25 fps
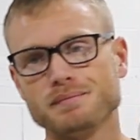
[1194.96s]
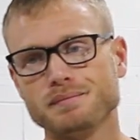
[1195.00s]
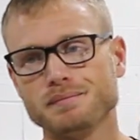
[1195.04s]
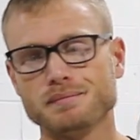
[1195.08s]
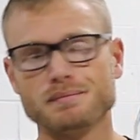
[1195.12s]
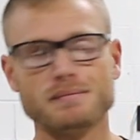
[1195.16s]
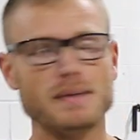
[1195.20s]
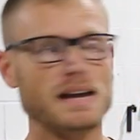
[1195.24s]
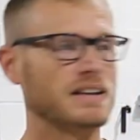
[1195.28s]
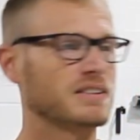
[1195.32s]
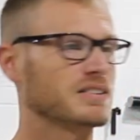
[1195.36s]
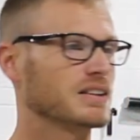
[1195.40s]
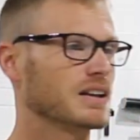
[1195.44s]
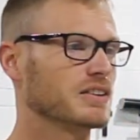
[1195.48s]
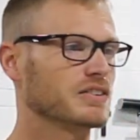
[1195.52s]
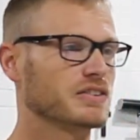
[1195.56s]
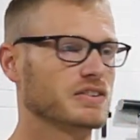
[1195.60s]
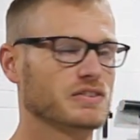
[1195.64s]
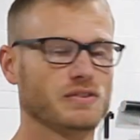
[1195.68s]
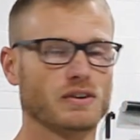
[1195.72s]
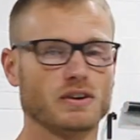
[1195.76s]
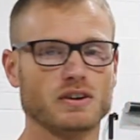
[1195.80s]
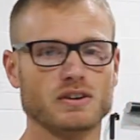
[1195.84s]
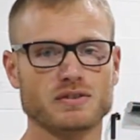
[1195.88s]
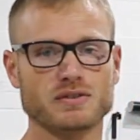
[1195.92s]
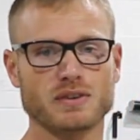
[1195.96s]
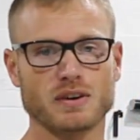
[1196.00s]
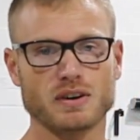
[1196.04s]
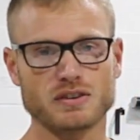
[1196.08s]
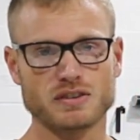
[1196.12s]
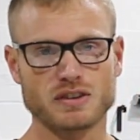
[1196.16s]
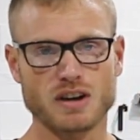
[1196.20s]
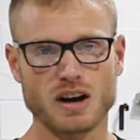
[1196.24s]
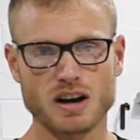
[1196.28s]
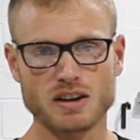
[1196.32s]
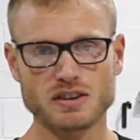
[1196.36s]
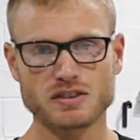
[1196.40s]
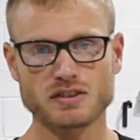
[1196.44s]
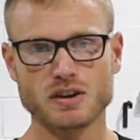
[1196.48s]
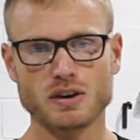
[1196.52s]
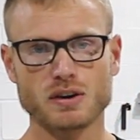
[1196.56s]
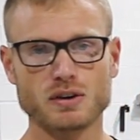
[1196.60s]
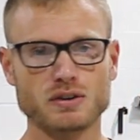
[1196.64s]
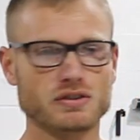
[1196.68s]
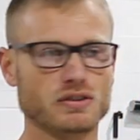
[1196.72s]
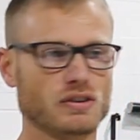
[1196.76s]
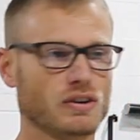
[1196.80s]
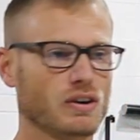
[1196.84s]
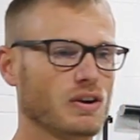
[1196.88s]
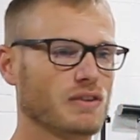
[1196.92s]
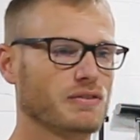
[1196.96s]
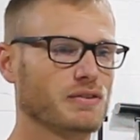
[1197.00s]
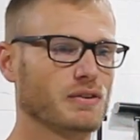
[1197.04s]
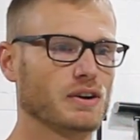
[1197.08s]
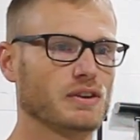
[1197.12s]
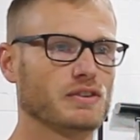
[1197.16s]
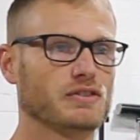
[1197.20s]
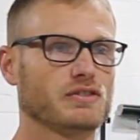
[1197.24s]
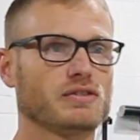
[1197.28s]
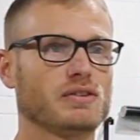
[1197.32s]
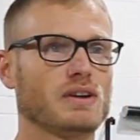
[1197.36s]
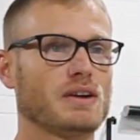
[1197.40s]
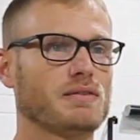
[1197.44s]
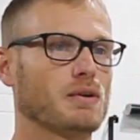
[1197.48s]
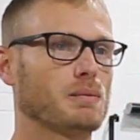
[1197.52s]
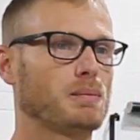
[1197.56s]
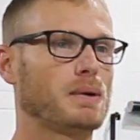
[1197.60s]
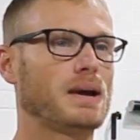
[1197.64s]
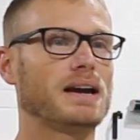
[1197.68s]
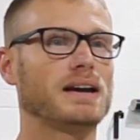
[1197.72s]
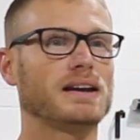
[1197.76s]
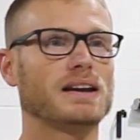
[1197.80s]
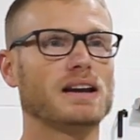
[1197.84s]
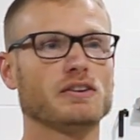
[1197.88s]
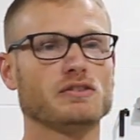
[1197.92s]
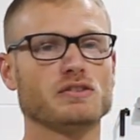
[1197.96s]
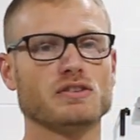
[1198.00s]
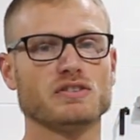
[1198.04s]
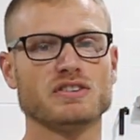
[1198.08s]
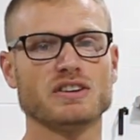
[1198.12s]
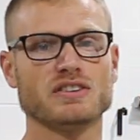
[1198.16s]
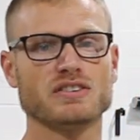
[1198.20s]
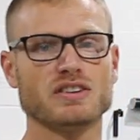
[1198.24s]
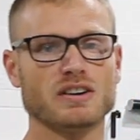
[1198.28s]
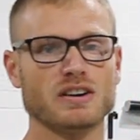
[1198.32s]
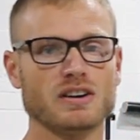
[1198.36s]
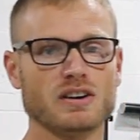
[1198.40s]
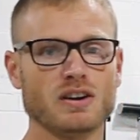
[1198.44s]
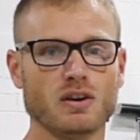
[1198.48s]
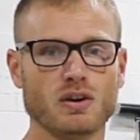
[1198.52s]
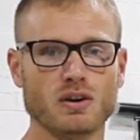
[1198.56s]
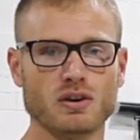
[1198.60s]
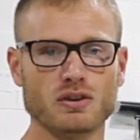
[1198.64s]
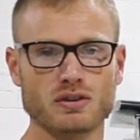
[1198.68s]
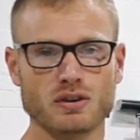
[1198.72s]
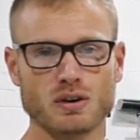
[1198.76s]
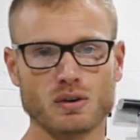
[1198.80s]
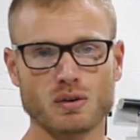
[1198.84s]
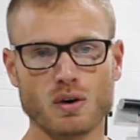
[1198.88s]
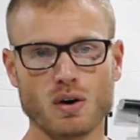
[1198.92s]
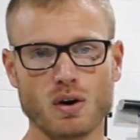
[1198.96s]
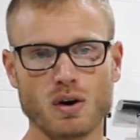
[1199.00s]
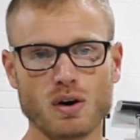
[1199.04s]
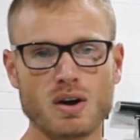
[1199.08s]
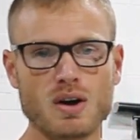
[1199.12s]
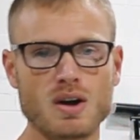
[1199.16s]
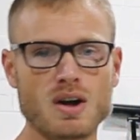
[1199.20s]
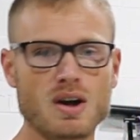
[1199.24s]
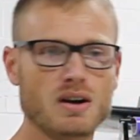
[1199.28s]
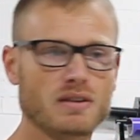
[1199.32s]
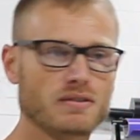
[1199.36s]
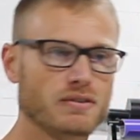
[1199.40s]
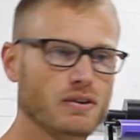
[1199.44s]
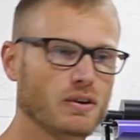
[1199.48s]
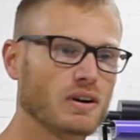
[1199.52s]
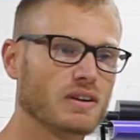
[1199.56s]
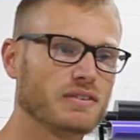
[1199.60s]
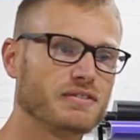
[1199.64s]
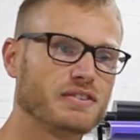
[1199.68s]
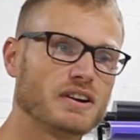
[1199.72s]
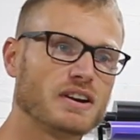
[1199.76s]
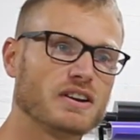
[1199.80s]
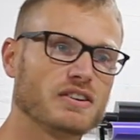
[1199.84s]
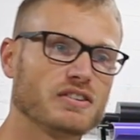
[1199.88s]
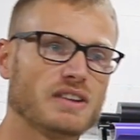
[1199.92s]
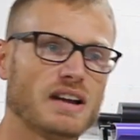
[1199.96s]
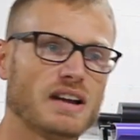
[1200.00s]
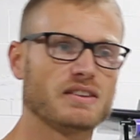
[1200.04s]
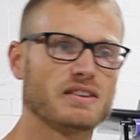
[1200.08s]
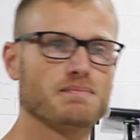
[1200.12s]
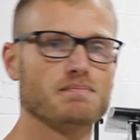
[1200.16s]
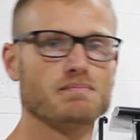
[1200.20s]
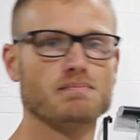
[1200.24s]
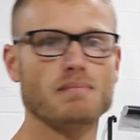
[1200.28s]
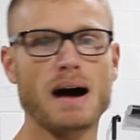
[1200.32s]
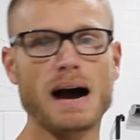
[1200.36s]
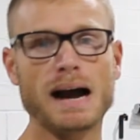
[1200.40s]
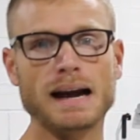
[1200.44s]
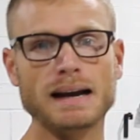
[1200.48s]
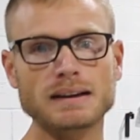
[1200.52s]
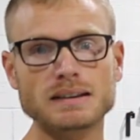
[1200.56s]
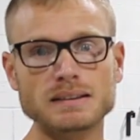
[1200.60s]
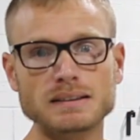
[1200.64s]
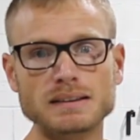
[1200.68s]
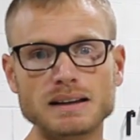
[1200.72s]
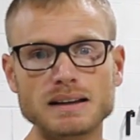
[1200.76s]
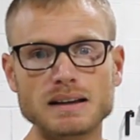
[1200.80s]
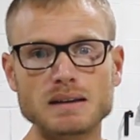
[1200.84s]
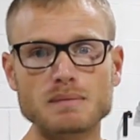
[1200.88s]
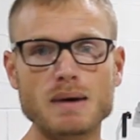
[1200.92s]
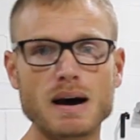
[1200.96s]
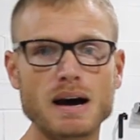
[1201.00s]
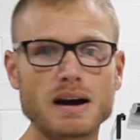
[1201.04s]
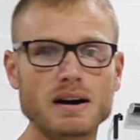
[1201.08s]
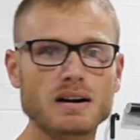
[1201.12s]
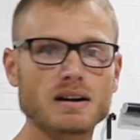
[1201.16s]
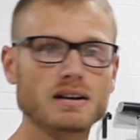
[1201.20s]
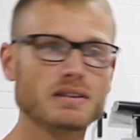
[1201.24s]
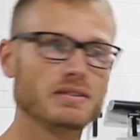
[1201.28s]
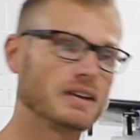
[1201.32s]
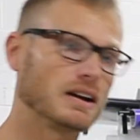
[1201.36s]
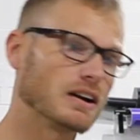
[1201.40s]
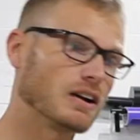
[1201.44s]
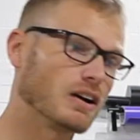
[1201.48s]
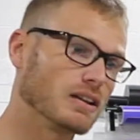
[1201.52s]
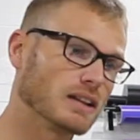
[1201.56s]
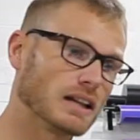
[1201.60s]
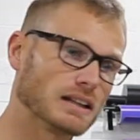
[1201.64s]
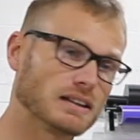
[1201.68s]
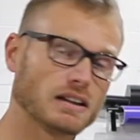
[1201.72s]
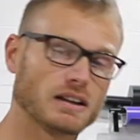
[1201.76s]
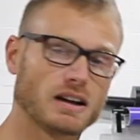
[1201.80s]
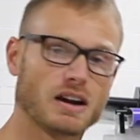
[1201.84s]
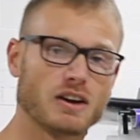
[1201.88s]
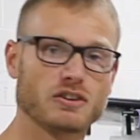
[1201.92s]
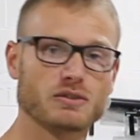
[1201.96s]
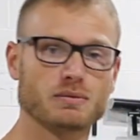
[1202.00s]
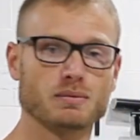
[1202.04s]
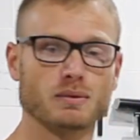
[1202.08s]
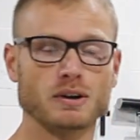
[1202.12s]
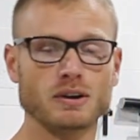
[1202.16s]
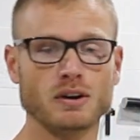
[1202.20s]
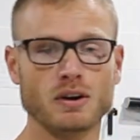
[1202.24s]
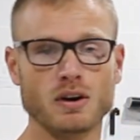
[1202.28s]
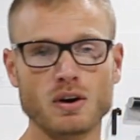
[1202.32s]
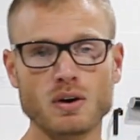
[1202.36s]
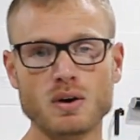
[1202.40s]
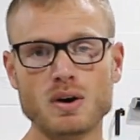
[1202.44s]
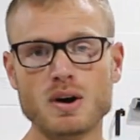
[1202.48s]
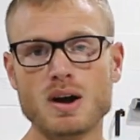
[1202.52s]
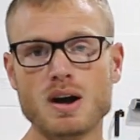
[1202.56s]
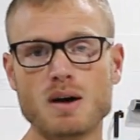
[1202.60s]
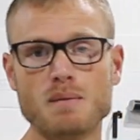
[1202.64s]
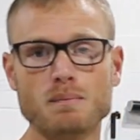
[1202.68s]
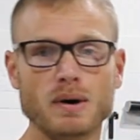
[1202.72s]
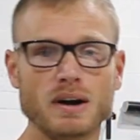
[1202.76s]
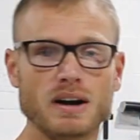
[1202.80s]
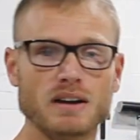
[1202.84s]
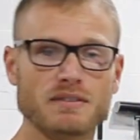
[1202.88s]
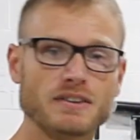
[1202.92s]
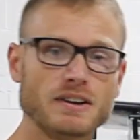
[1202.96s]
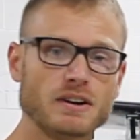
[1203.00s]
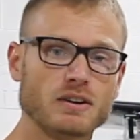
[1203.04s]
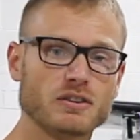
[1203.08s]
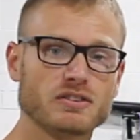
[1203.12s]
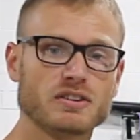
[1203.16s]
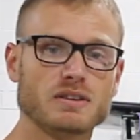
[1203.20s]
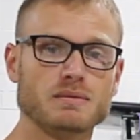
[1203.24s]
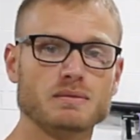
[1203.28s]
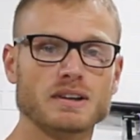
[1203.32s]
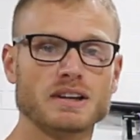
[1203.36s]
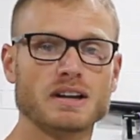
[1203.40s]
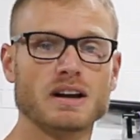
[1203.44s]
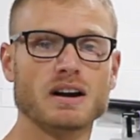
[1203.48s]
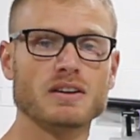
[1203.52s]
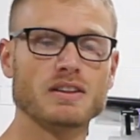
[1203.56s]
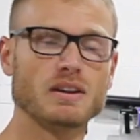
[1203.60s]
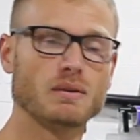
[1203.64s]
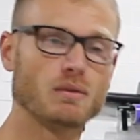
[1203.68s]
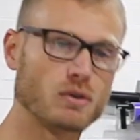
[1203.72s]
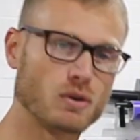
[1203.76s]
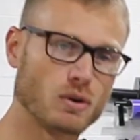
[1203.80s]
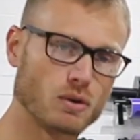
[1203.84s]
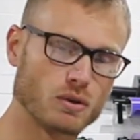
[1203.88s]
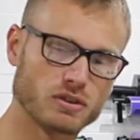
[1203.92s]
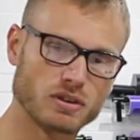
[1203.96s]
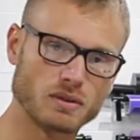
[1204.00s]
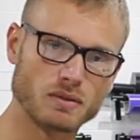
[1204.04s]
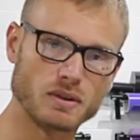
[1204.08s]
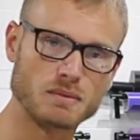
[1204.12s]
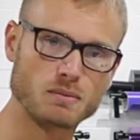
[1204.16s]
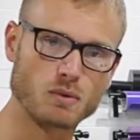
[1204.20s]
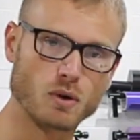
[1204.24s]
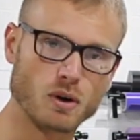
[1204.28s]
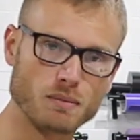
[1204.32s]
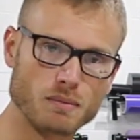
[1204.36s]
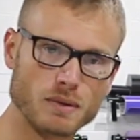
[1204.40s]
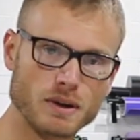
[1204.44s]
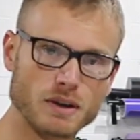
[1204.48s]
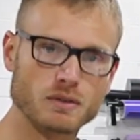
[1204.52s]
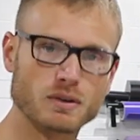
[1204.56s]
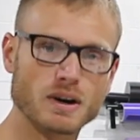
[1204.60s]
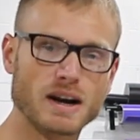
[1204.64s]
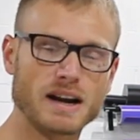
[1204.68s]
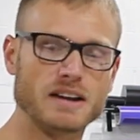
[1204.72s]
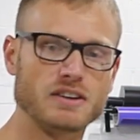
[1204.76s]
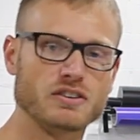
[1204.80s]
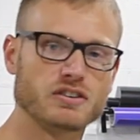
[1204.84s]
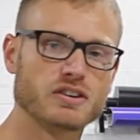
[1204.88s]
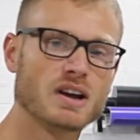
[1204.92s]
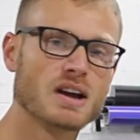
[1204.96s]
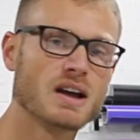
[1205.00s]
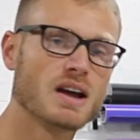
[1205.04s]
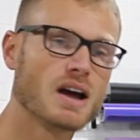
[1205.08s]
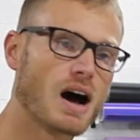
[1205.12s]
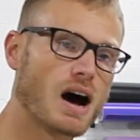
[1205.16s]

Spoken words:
makes sense as far as cost goes. You know, if we're paying an extra $600 a roll for a finish mildly better, then I'll let the customer know. But if they don't seem to care, then we'll go with something more mid-range.